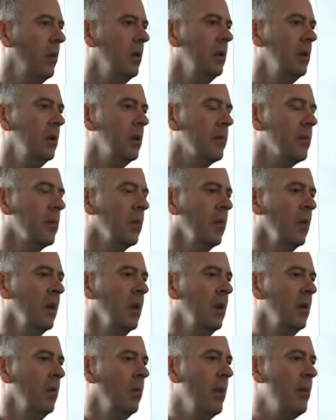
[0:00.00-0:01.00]
well,
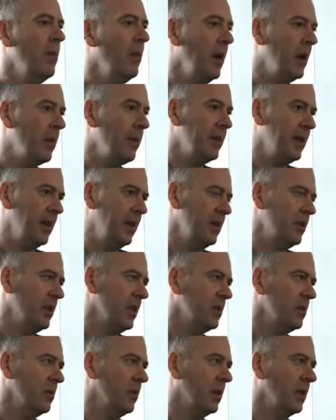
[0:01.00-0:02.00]
when we're working with
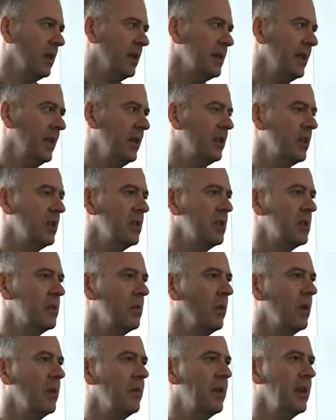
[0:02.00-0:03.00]
NHS
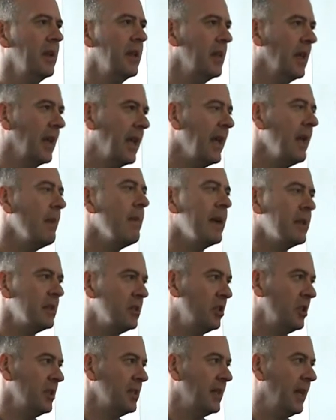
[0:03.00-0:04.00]
organisations, one of the key
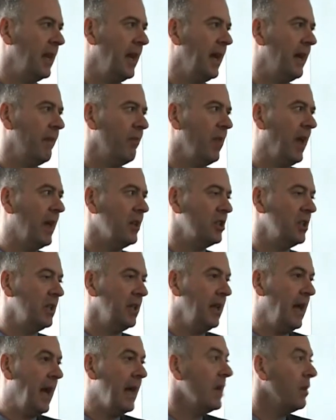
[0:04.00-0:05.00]
messages is that
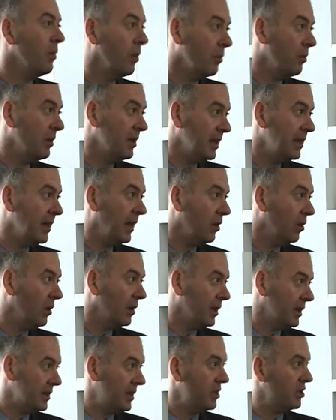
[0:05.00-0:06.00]
actually anyone within that
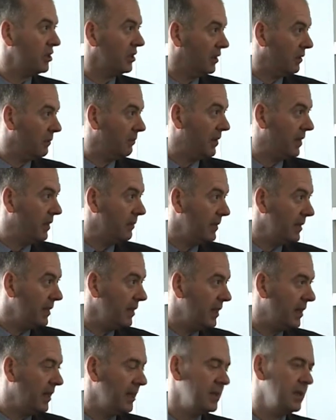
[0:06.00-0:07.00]
organisation can be a
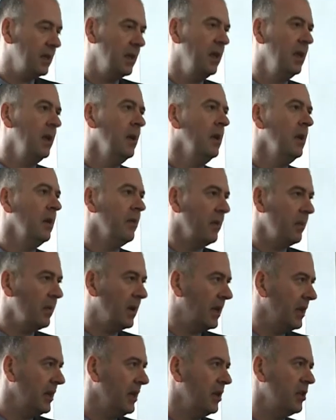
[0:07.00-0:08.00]
mediator,
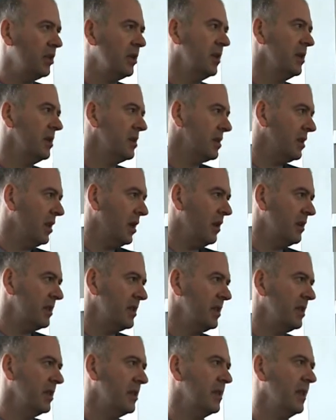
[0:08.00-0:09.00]
from clinicians,
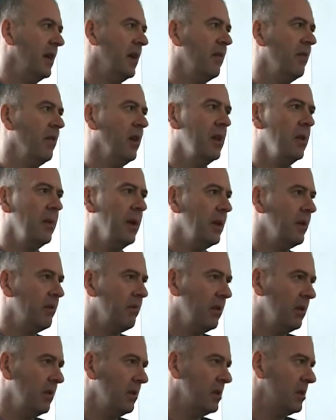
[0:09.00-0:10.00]
nursing staff, right the way
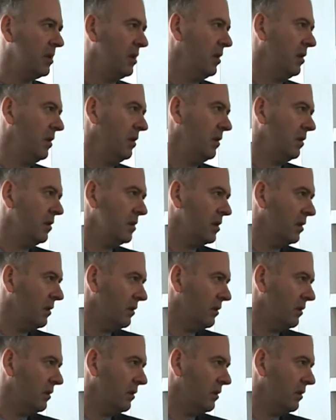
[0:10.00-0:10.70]
through to